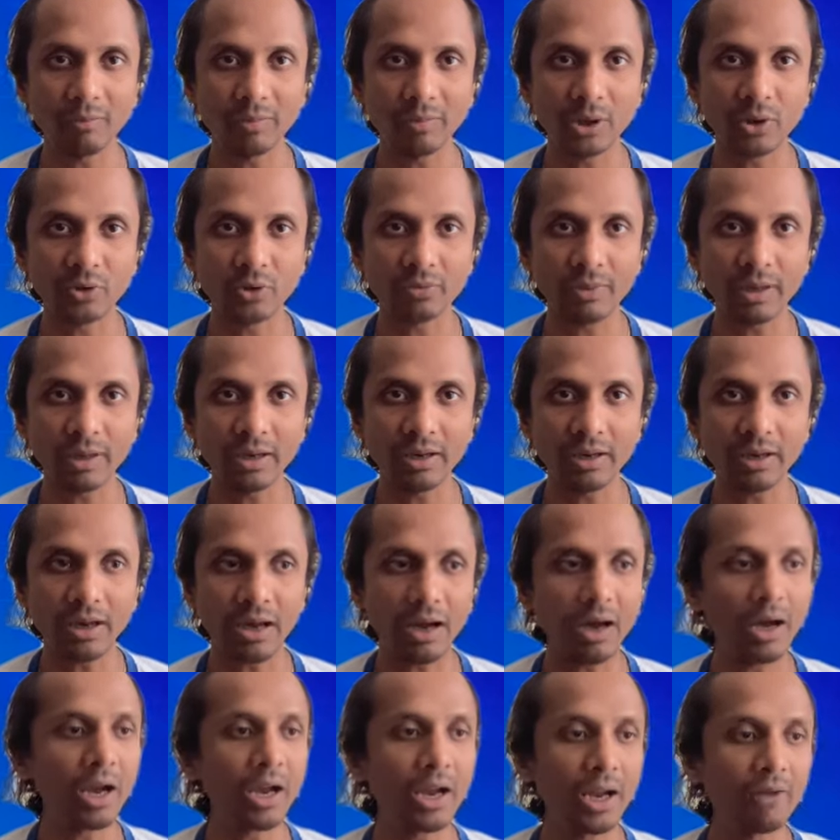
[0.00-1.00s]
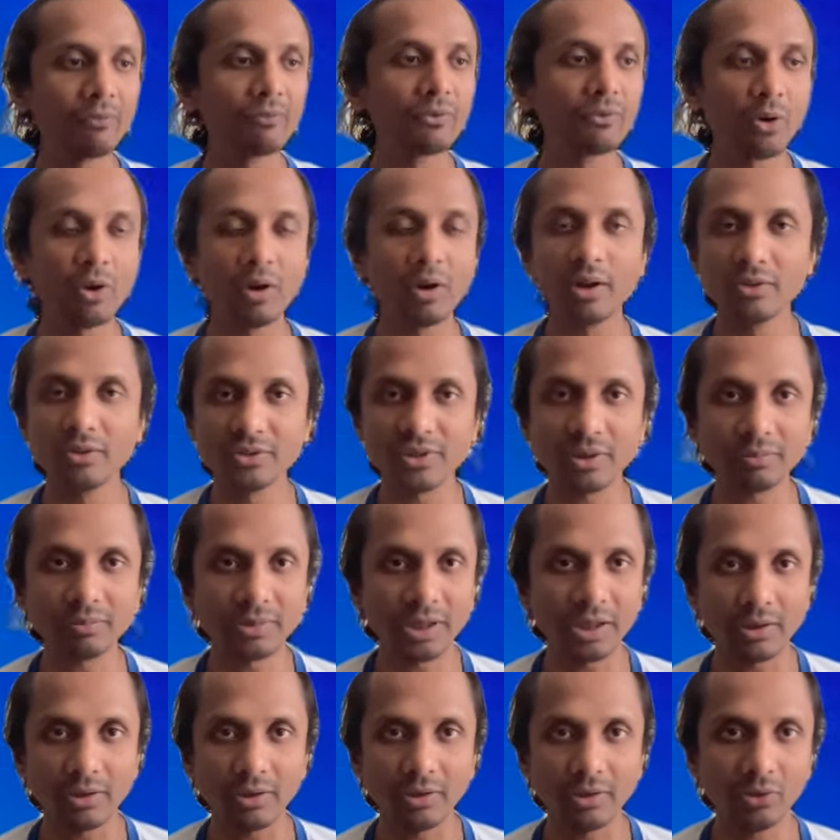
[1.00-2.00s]
Because when I have to learn
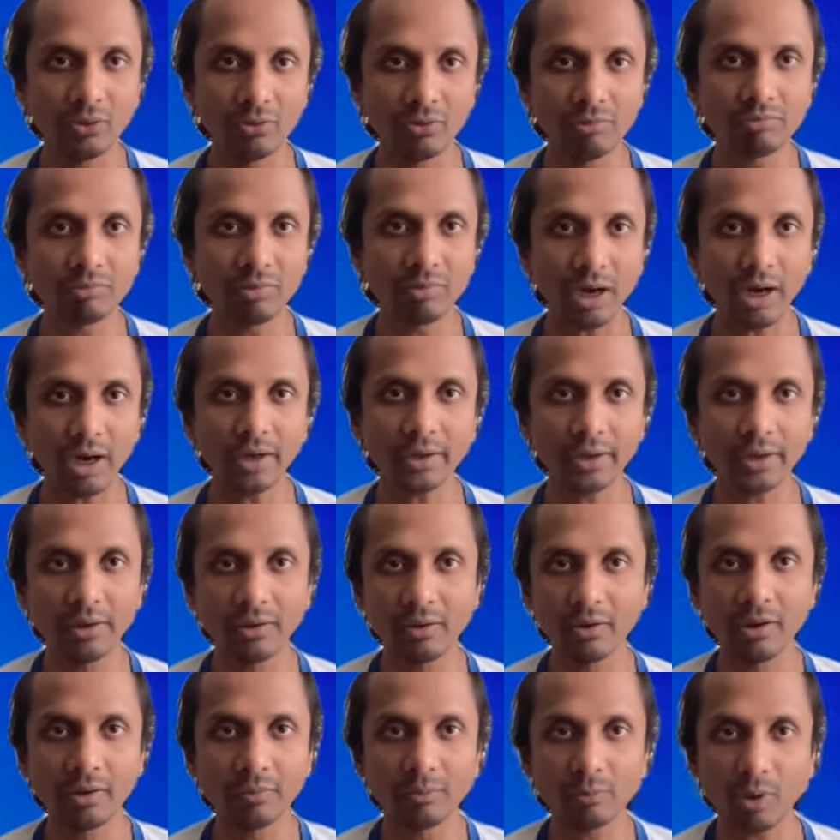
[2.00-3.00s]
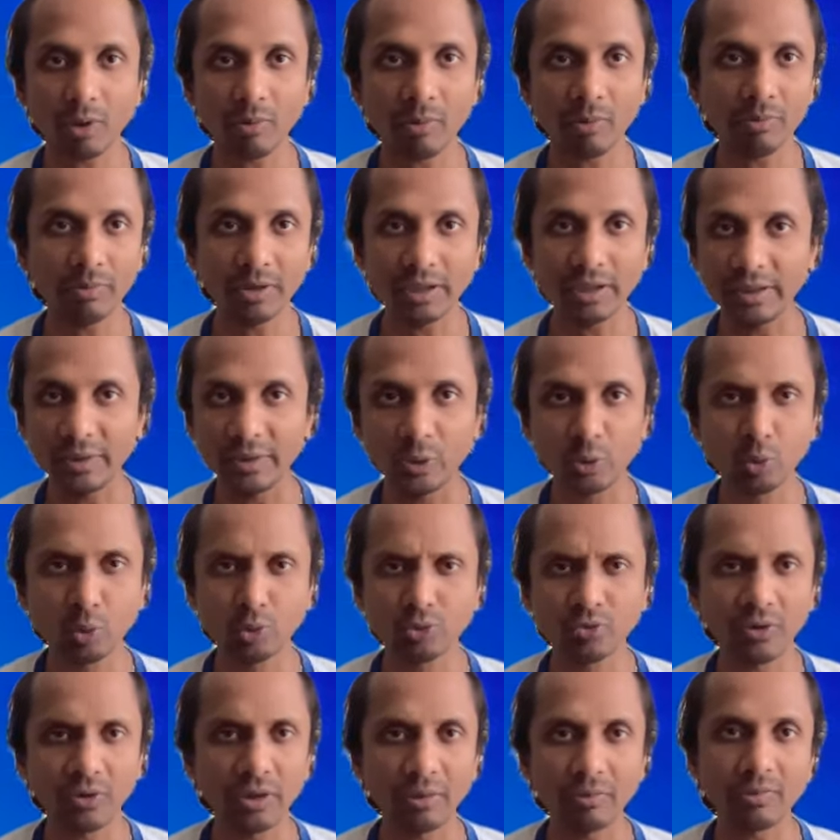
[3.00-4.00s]
something new, I can learn probably in
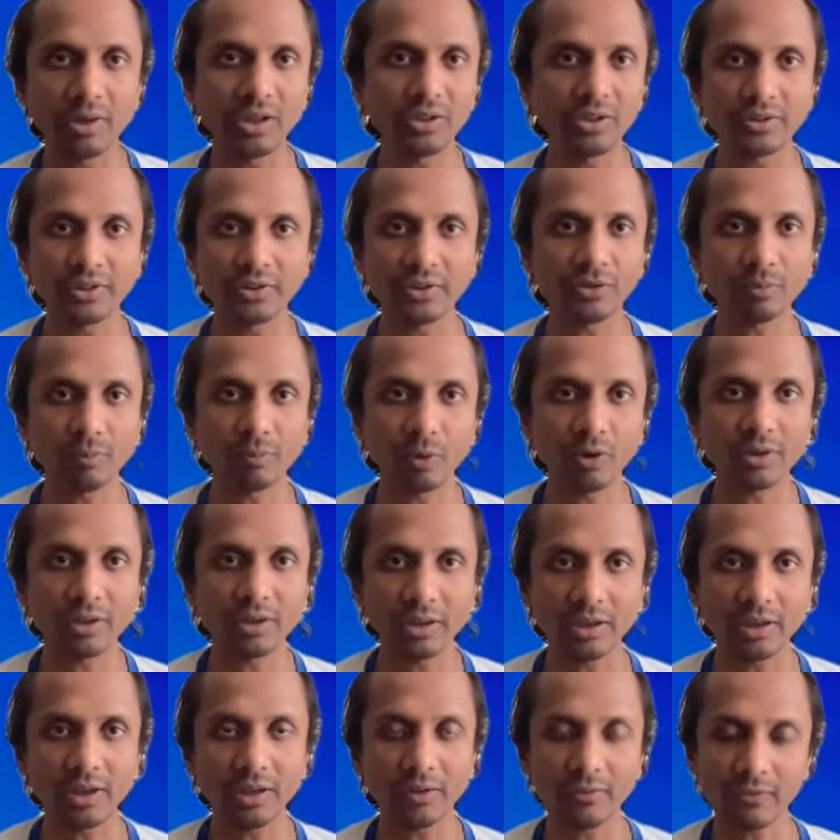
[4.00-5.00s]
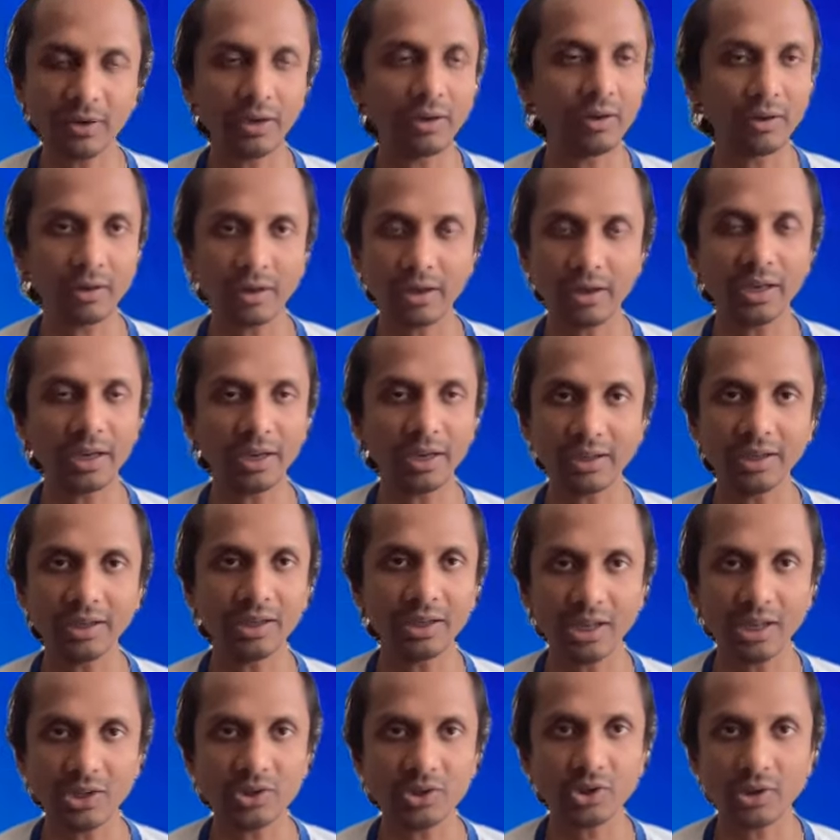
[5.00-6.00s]
2-3 months. It's more than enough. And like I can
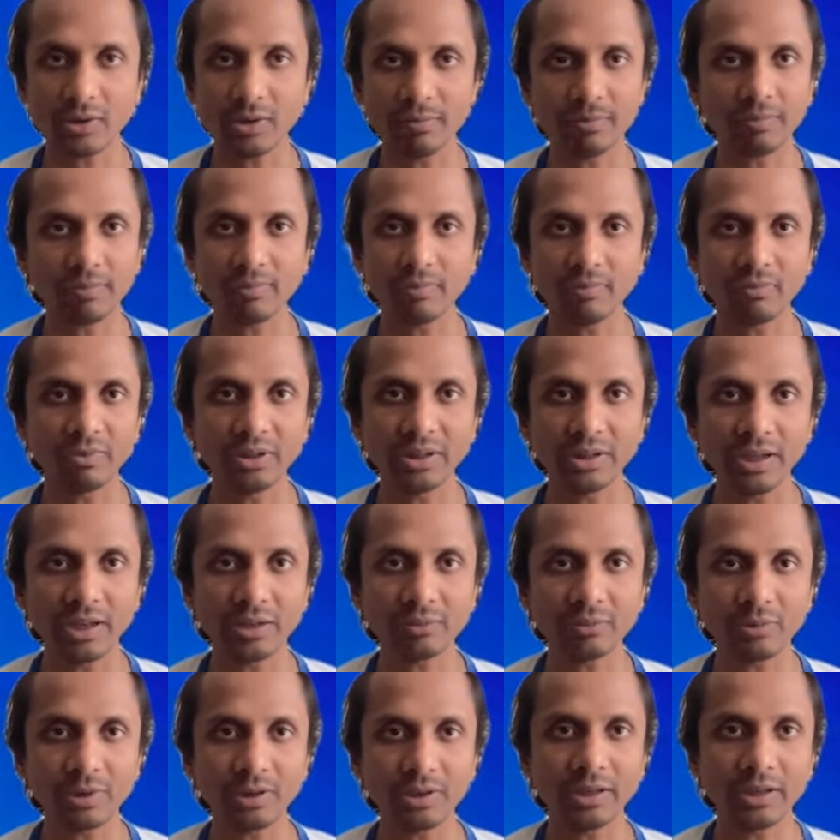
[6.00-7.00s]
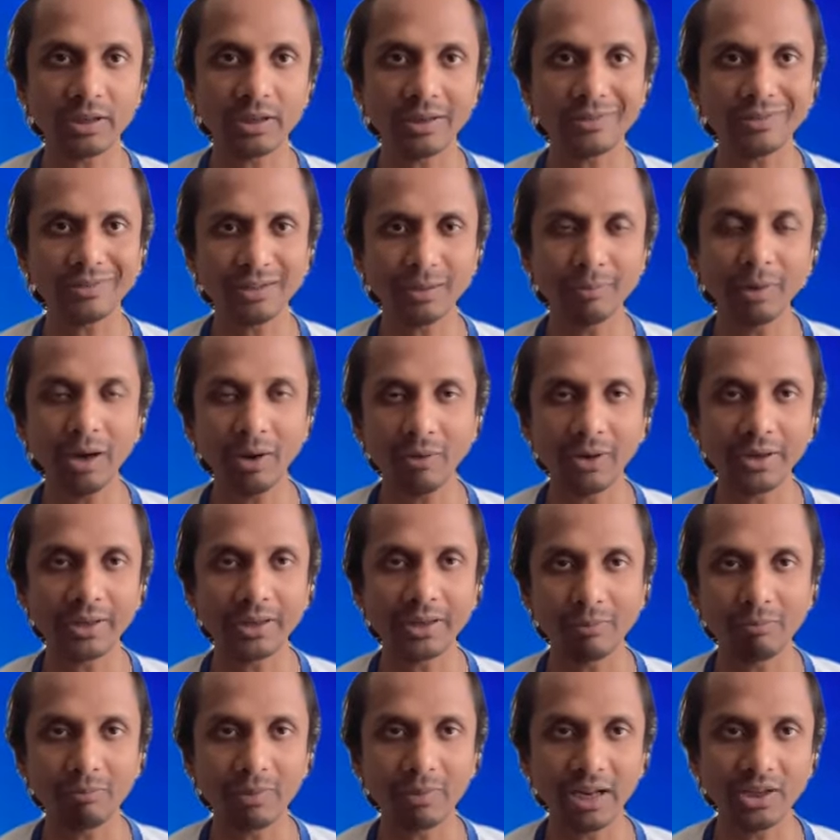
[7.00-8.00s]
catch up with that one, and somehow I
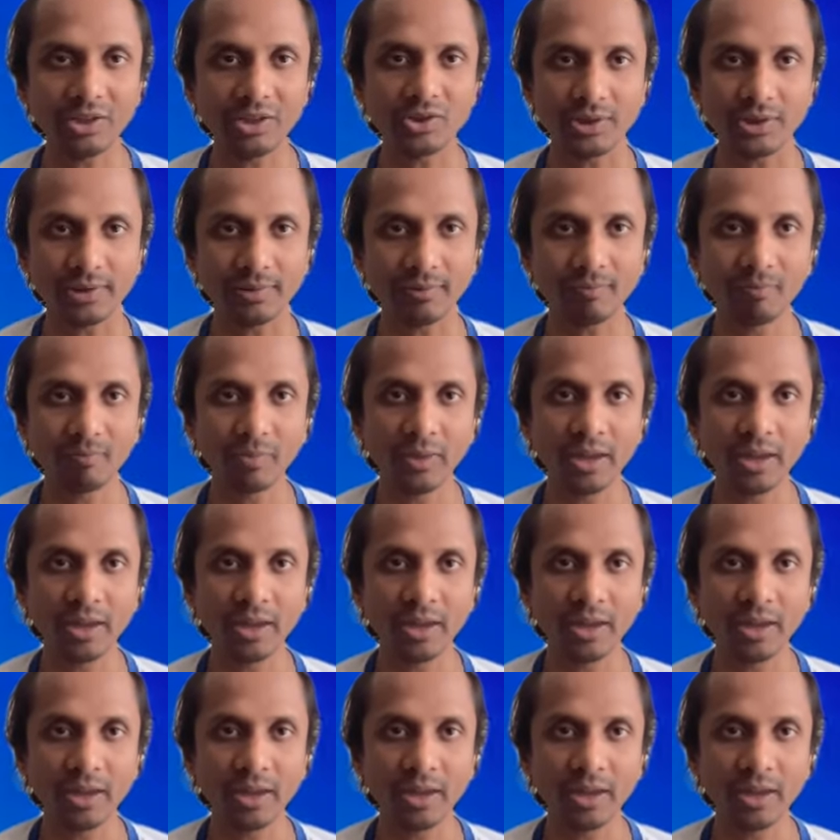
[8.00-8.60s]
can manage it.